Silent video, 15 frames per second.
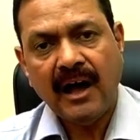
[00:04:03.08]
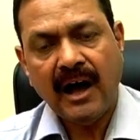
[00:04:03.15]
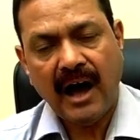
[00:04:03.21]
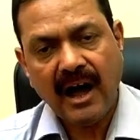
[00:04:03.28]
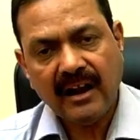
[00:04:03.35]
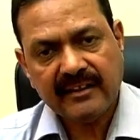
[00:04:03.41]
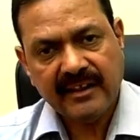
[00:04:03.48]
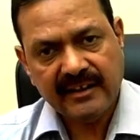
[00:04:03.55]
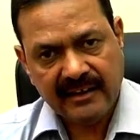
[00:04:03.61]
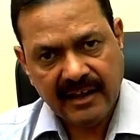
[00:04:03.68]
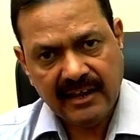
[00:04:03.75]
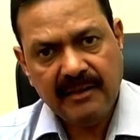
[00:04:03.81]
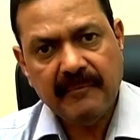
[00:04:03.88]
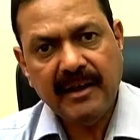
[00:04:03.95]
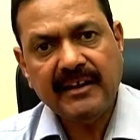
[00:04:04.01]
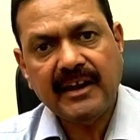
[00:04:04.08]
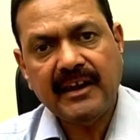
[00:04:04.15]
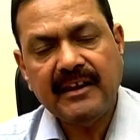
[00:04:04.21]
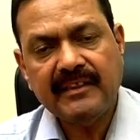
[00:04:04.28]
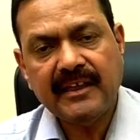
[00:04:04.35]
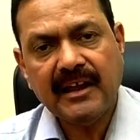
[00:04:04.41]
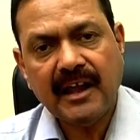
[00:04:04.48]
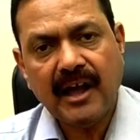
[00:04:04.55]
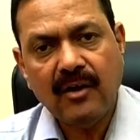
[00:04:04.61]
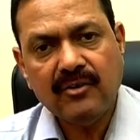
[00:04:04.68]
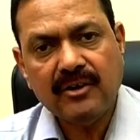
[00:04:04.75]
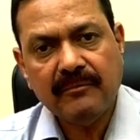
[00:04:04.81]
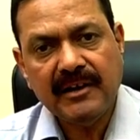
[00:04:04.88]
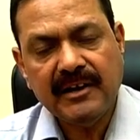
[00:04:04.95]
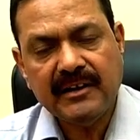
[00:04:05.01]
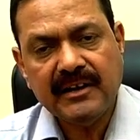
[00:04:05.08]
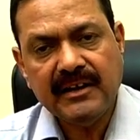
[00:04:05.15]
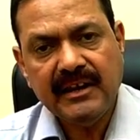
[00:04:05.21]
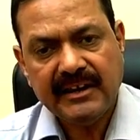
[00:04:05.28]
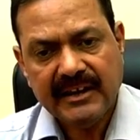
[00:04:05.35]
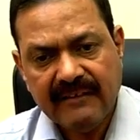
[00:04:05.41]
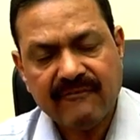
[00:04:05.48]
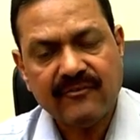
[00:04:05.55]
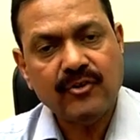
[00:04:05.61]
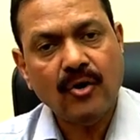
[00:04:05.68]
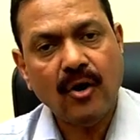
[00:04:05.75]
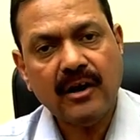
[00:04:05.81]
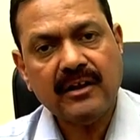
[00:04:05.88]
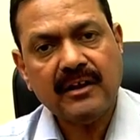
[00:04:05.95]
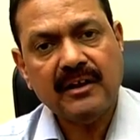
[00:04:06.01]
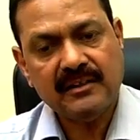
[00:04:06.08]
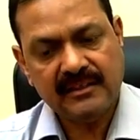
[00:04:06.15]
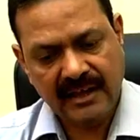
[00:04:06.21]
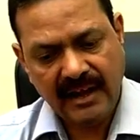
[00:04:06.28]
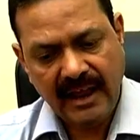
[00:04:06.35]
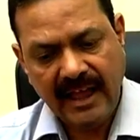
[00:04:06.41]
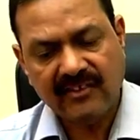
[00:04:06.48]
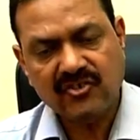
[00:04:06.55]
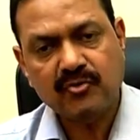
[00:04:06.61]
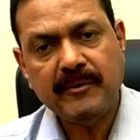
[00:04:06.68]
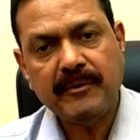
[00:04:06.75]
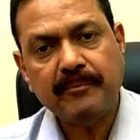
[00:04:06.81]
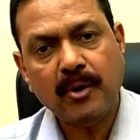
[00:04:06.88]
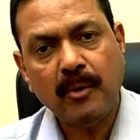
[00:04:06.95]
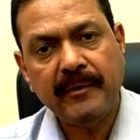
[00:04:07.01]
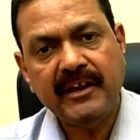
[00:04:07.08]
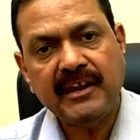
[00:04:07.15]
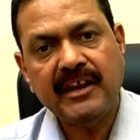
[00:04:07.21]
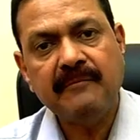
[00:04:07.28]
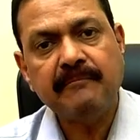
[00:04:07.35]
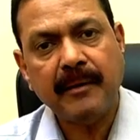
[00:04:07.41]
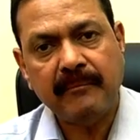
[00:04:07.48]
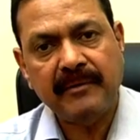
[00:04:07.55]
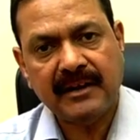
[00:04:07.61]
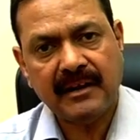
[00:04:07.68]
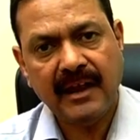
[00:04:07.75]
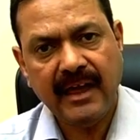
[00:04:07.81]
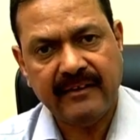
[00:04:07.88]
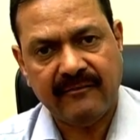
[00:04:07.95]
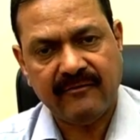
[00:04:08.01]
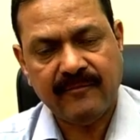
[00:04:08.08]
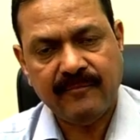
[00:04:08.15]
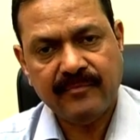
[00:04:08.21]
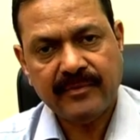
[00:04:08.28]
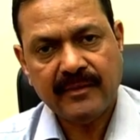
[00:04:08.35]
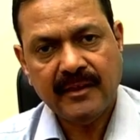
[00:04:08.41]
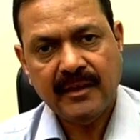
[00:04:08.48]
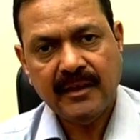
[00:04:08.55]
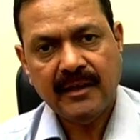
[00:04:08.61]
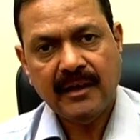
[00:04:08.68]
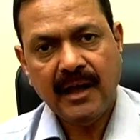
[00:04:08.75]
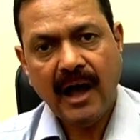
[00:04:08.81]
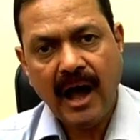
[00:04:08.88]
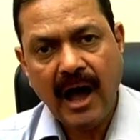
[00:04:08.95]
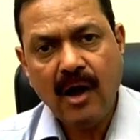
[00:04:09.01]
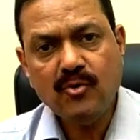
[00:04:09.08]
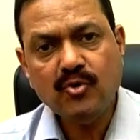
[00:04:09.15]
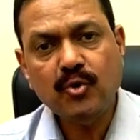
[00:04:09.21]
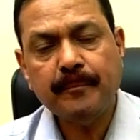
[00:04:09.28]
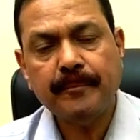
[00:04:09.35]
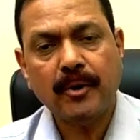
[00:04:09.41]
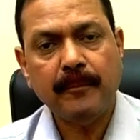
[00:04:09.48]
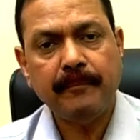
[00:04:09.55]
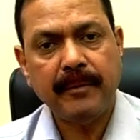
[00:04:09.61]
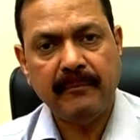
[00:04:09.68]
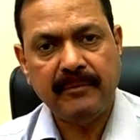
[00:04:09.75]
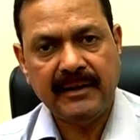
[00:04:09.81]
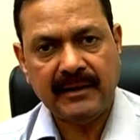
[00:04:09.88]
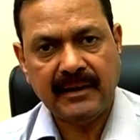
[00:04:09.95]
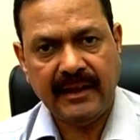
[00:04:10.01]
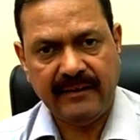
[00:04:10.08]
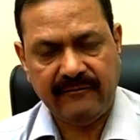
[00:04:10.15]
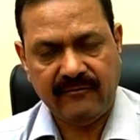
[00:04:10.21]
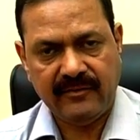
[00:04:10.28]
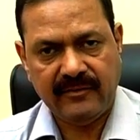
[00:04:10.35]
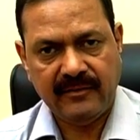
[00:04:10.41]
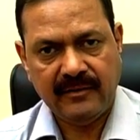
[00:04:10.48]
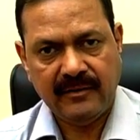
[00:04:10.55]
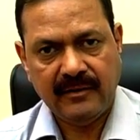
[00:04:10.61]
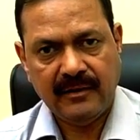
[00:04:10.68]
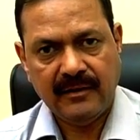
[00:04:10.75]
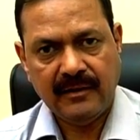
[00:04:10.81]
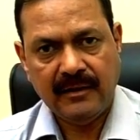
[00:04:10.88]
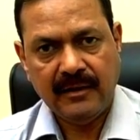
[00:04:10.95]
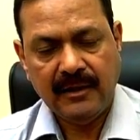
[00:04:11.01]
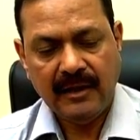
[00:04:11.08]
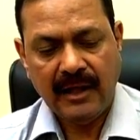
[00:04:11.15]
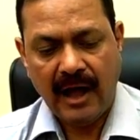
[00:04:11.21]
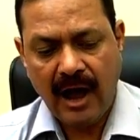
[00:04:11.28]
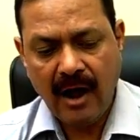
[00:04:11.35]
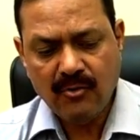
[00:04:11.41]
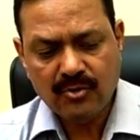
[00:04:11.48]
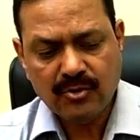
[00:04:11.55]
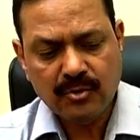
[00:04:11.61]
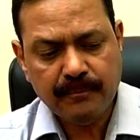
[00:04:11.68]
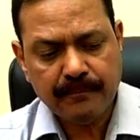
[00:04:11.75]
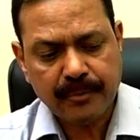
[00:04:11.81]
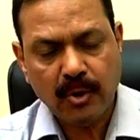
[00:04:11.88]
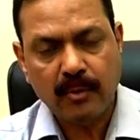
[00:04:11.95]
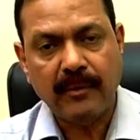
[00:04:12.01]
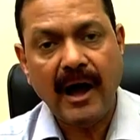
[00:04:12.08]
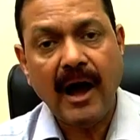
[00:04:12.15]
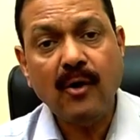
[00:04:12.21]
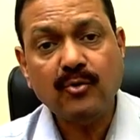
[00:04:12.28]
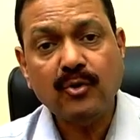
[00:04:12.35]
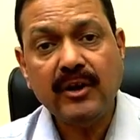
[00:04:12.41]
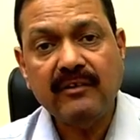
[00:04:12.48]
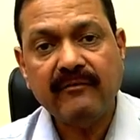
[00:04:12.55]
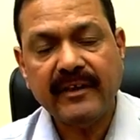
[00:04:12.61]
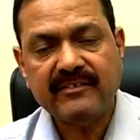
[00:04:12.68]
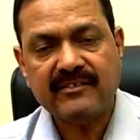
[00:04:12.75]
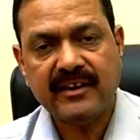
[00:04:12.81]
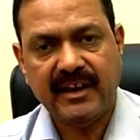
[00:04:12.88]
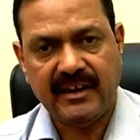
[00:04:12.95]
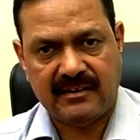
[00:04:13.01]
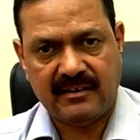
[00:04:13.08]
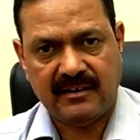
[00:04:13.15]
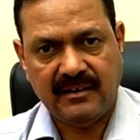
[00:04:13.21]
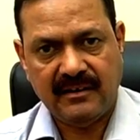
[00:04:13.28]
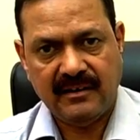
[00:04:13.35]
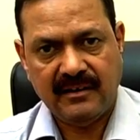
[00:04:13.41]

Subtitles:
Are they really maintaining their accountability? If not, there has to be probity in public life. How to probe public life? How to probe, how to investigate?